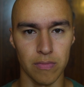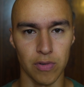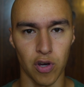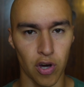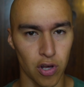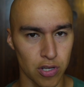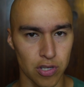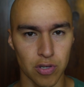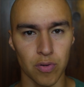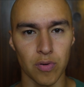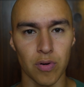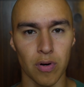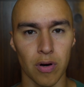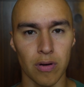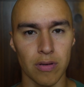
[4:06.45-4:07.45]
Go to
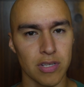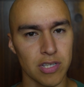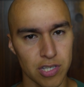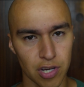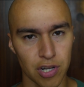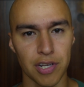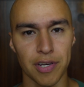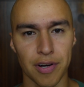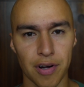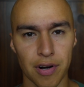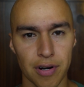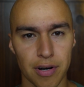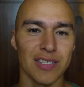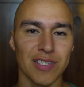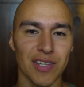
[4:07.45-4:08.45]
school, study
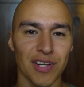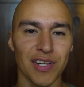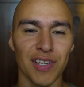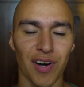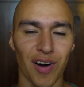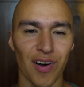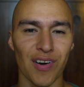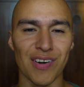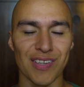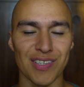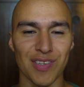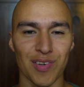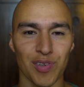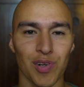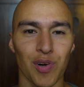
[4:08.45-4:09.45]
hard
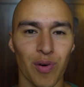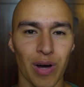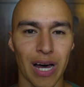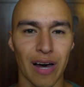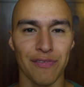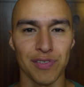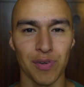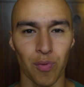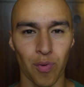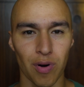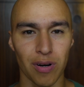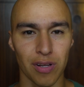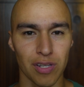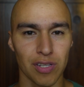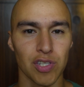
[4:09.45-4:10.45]
so you don't have to
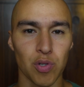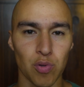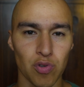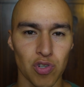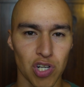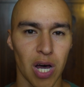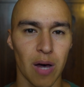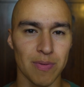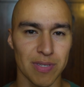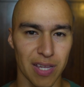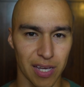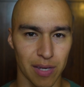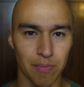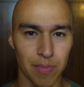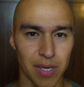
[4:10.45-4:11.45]
work 2 jobs
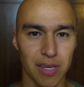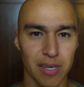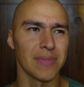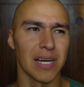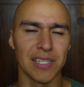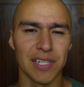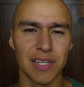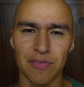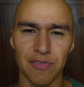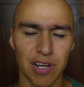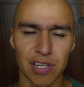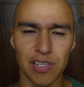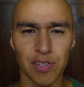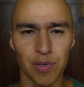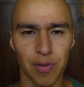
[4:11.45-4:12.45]
like me. I didn't
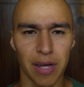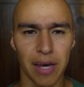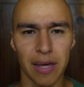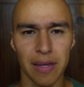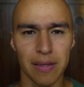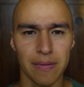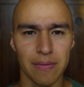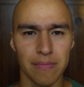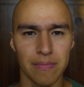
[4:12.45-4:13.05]
really do that.